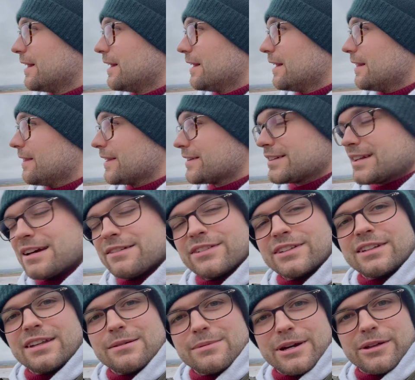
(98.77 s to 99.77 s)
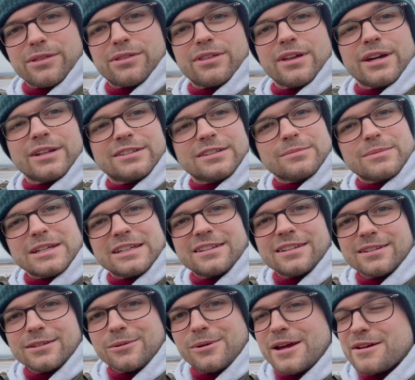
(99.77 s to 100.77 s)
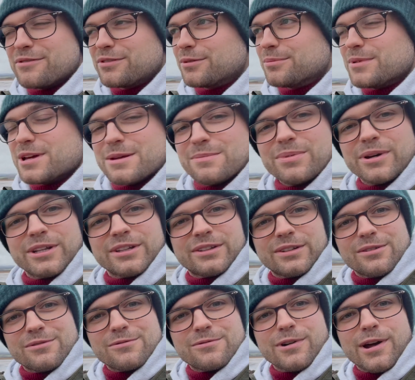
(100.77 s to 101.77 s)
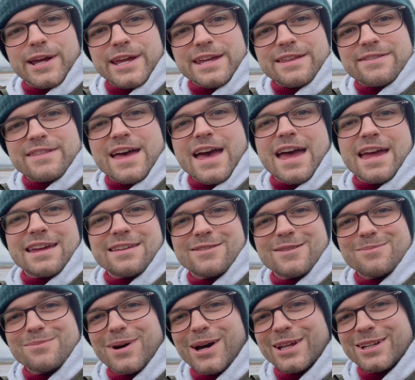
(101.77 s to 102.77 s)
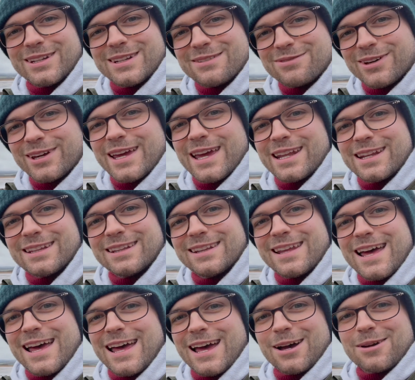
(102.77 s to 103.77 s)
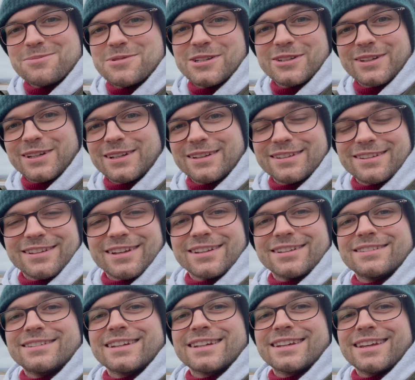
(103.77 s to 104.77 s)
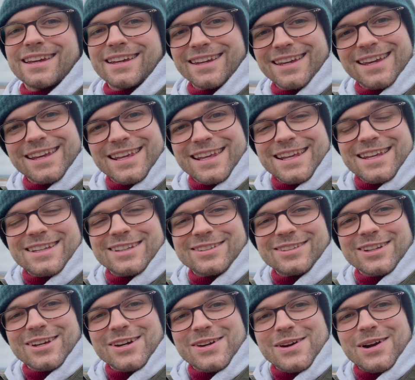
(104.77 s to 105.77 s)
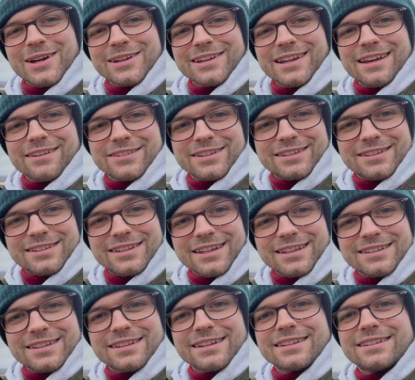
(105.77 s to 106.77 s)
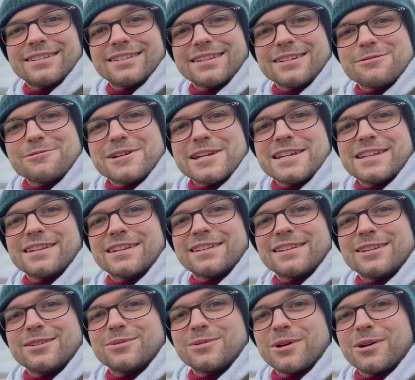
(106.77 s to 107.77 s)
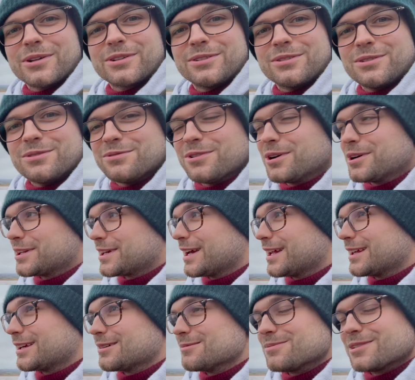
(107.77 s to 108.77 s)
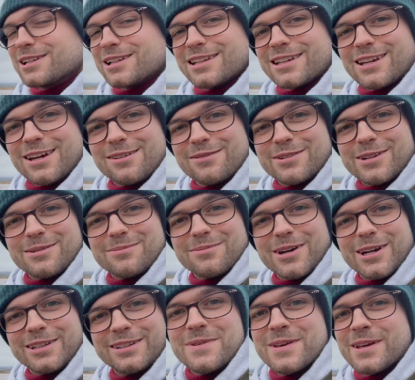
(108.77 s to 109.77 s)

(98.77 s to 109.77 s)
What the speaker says: There's an avocet about 30 meters away from me, but sort of right in there in the mud, and if I head in there I'm just going to start sinking. So I'm going to have to stick to this seaweed and these rocks to avoid getting completely covered in mud.